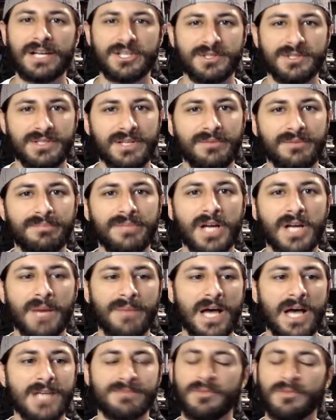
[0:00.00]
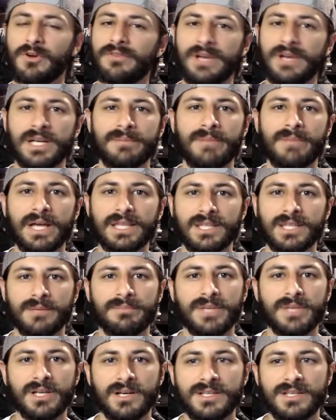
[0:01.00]
I just didn't become as motivated to make
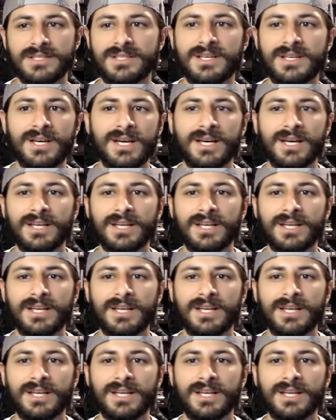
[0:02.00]
them because